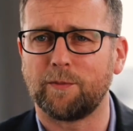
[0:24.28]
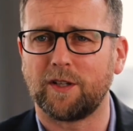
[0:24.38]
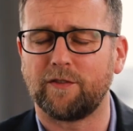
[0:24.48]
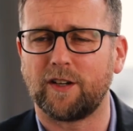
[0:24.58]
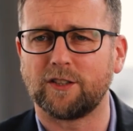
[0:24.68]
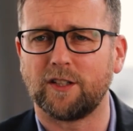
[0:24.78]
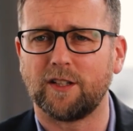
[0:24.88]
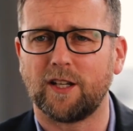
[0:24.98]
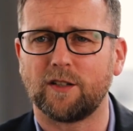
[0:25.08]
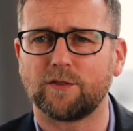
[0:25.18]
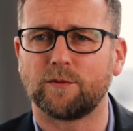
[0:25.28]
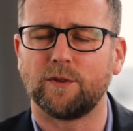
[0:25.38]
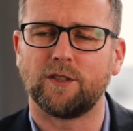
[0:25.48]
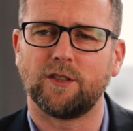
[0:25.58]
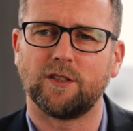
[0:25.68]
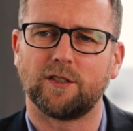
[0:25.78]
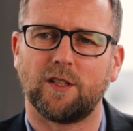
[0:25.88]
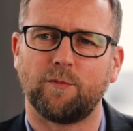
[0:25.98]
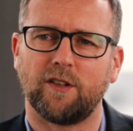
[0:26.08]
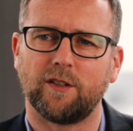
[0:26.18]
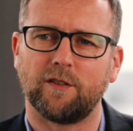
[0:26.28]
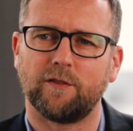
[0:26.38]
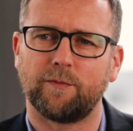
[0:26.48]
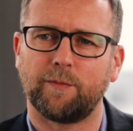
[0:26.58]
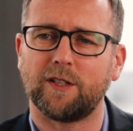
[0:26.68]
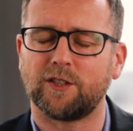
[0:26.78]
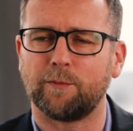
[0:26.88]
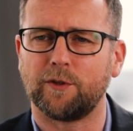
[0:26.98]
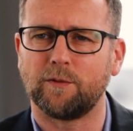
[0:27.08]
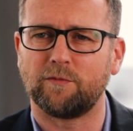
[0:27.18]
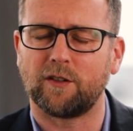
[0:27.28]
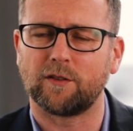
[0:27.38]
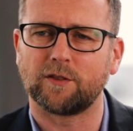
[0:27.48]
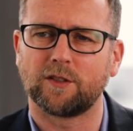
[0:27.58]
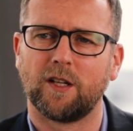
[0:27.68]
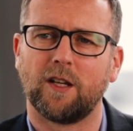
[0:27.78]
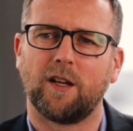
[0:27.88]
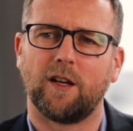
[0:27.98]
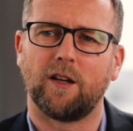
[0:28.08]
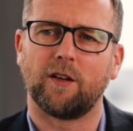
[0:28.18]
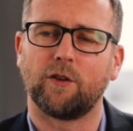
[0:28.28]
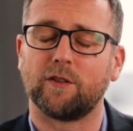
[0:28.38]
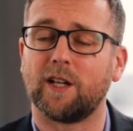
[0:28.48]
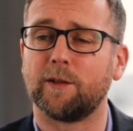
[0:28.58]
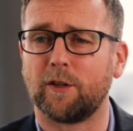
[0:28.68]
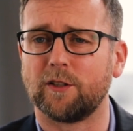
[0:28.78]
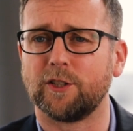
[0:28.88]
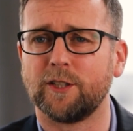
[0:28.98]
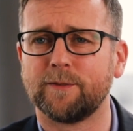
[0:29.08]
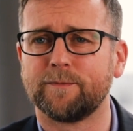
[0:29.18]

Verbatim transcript: we manufacture in-house, which is a brand of pet shampoo products uh, called Animology.